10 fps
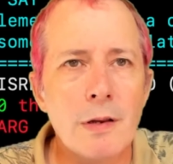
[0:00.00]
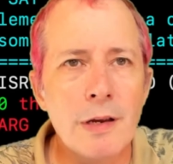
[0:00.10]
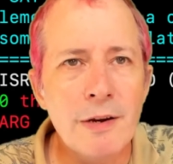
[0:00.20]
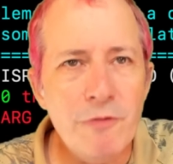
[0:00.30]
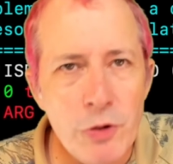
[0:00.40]

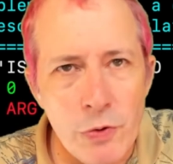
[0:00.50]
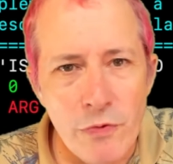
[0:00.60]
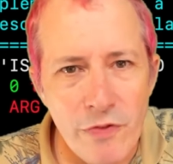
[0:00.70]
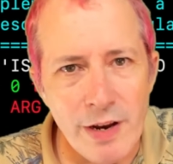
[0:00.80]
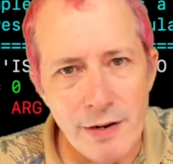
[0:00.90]
If you
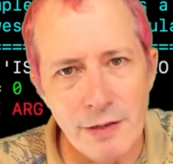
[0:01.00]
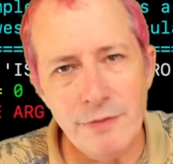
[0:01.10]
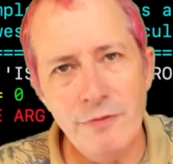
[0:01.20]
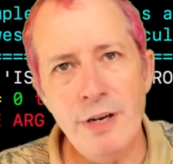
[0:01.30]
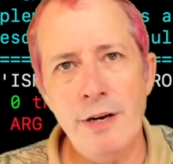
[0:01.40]
think this
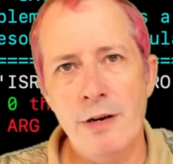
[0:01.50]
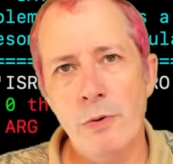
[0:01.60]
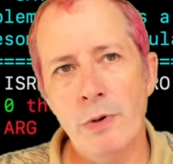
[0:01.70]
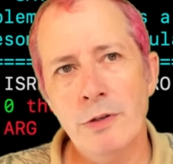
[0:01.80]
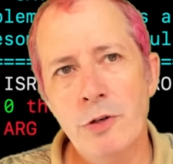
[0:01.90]

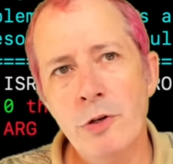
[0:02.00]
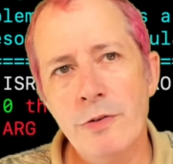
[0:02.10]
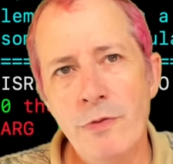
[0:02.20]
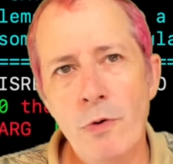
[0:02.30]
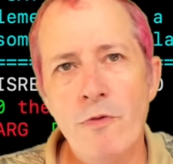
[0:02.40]
video is
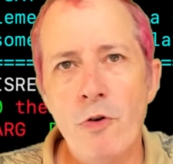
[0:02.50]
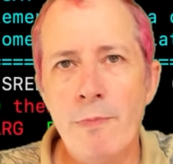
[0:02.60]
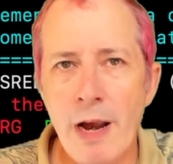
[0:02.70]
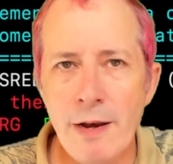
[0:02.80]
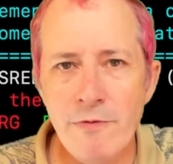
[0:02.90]
useful for
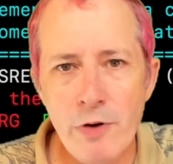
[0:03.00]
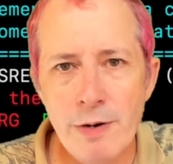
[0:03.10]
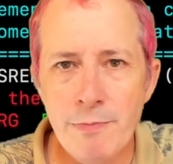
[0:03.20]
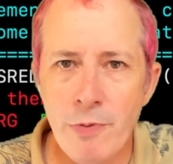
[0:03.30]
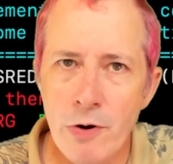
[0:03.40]

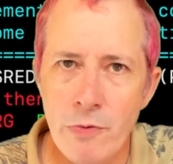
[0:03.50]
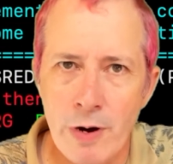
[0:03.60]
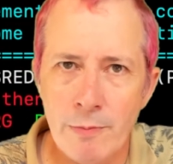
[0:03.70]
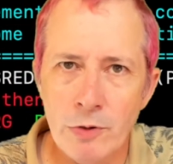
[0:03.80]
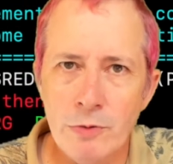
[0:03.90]
mainframe
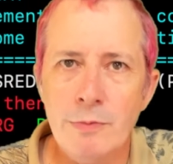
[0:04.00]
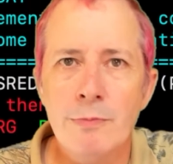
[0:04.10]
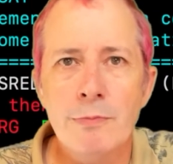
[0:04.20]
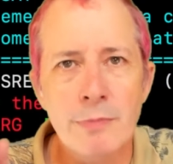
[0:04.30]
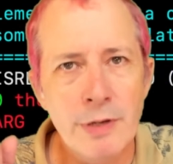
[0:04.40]
programmers,
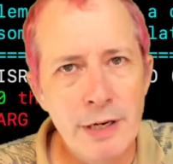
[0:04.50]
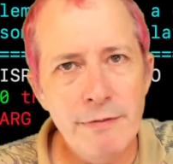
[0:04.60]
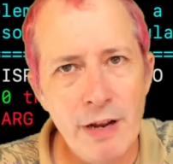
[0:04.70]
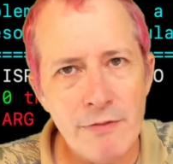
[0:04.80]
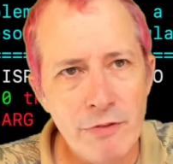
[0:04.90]
give
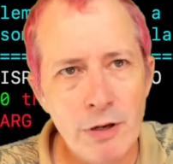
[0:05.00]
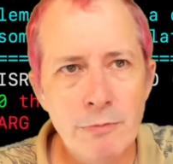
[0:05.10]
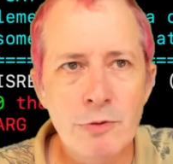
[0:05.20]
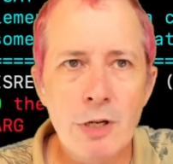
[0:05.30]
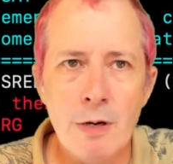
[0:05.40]
that
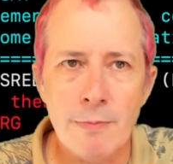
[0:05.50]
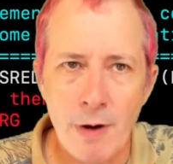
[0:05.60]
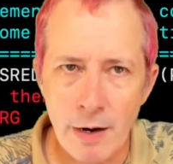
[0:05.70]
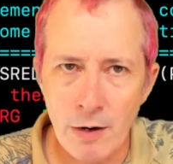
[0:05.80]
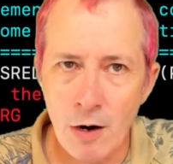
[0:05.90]
thumbs up
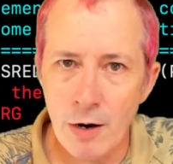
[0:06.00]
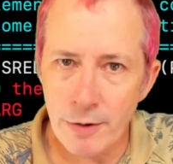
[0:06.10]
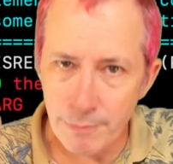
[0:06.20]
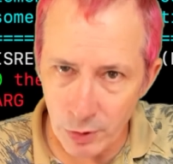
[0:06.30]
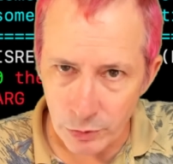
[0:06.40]
icon
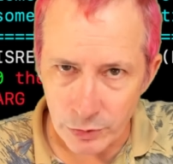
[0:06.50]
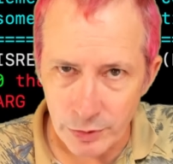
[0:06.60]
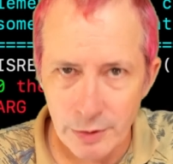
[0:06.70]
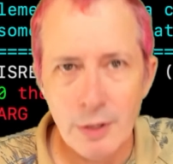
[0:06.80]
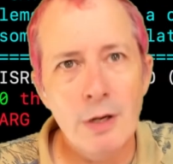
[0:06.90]
a boost.
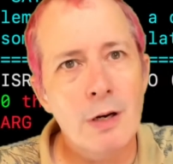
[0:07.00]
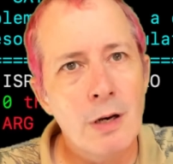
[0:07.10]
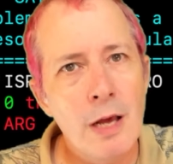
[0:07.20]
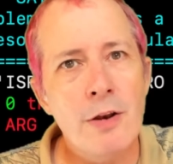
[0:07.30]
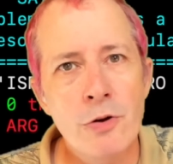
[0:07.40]

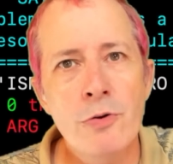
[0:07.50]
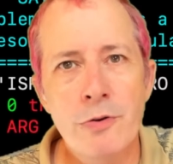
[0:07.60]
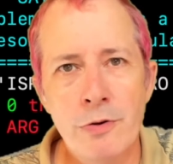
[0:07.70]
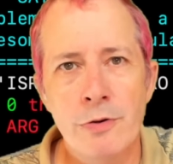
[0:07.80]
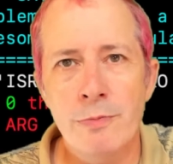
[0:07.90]
Let
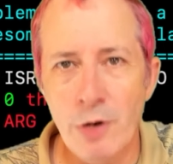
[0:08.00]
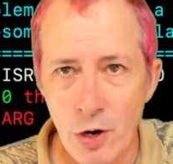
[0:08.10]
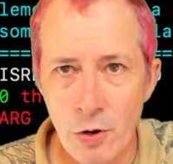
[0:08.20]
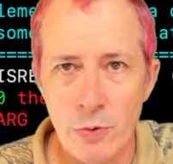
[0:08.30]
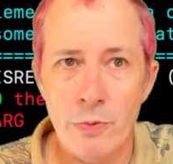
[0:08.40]
YouTube
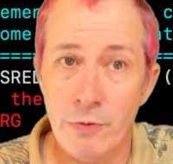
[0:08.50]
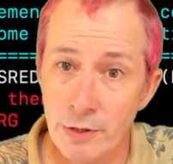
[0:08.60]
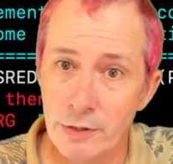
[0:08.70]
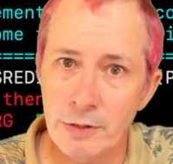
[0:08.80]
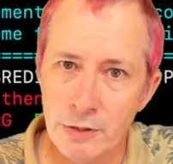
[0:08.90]
know
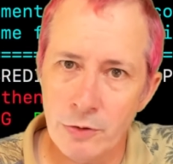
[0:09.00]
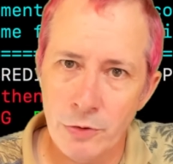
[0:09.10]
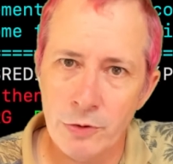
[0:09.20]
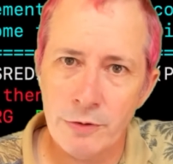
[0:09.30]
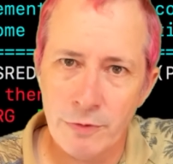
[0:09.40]
this is a
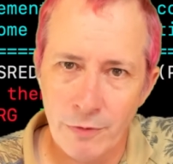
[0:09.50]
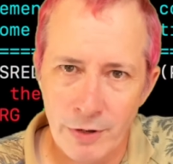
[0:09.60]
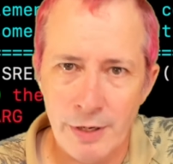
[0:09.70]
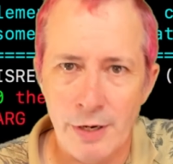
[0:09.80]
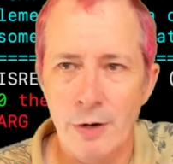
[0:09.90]
useful
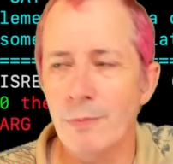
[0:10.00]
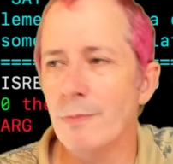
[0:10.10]
video.